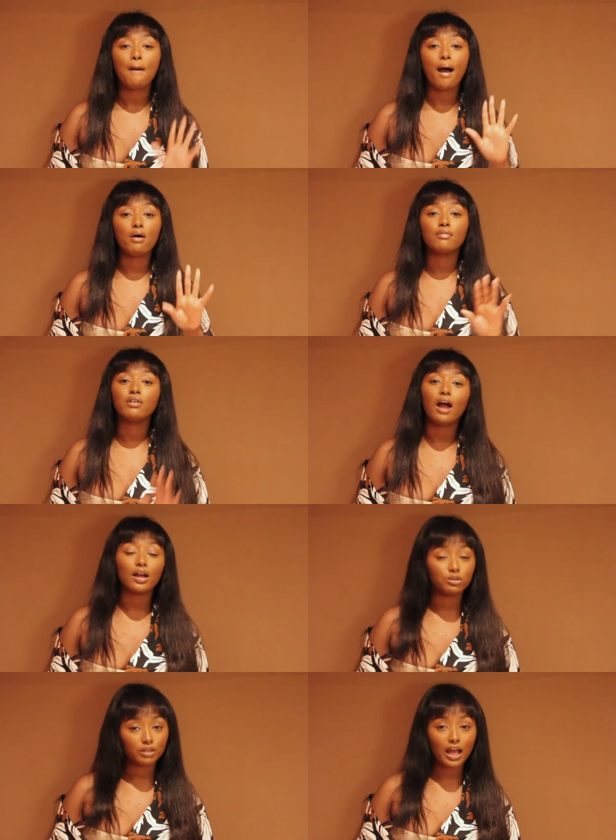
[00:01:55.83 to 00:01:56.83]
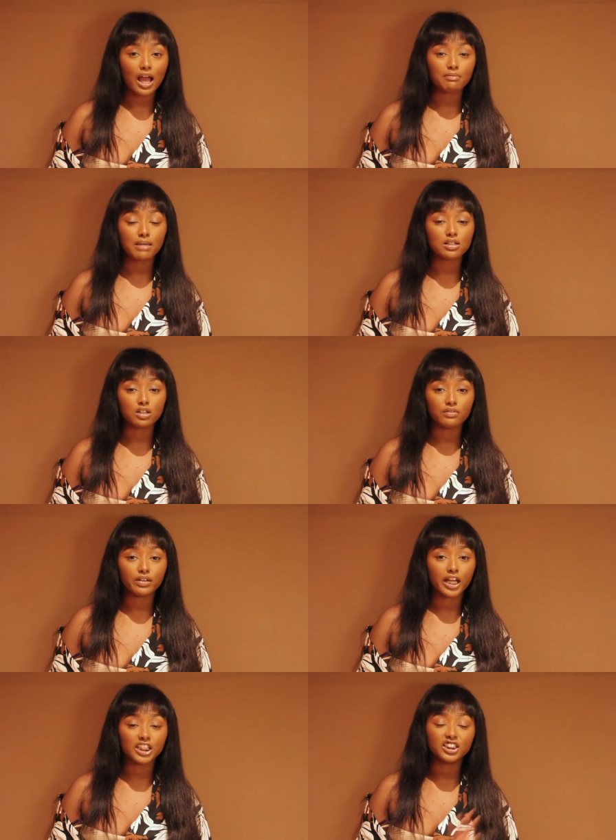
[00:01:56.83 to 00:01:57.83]
However, I do not have my
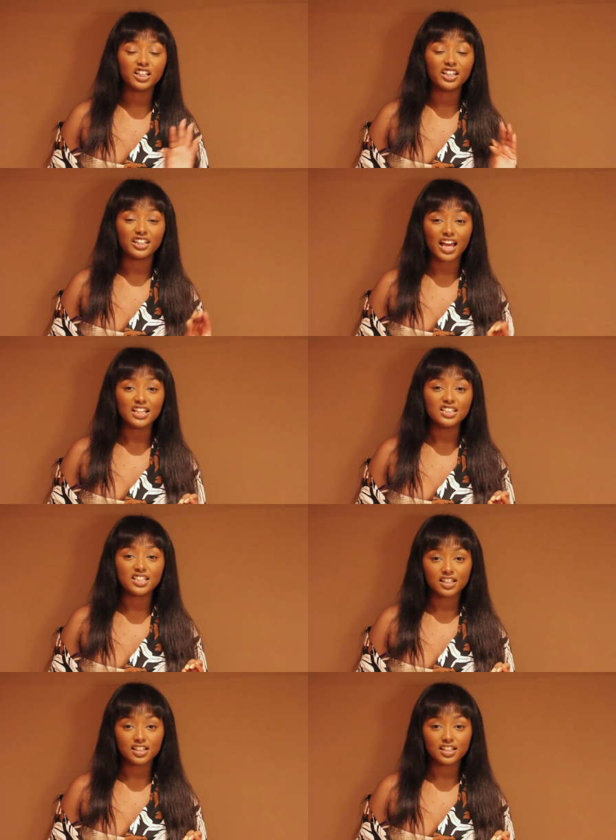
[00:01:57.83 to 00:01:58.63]
certification yet.